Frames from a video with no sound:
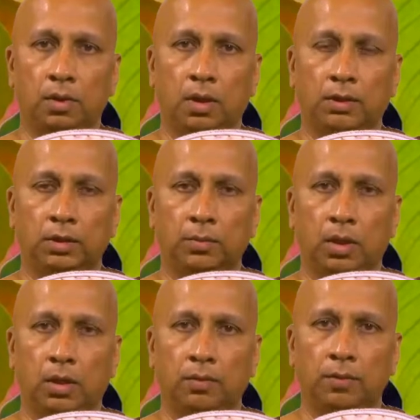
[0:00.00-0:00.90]

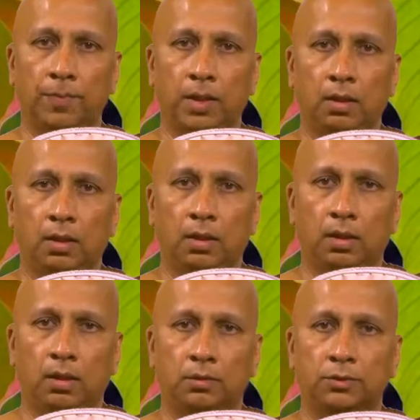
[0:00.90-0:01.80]
attabhava
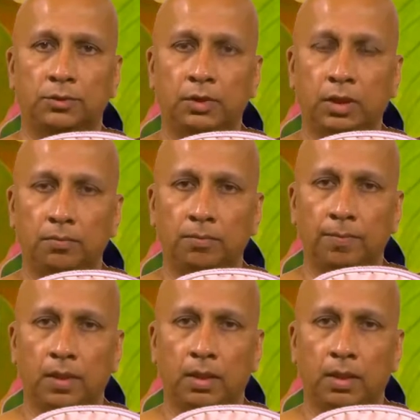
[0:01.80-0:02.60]
as a stream,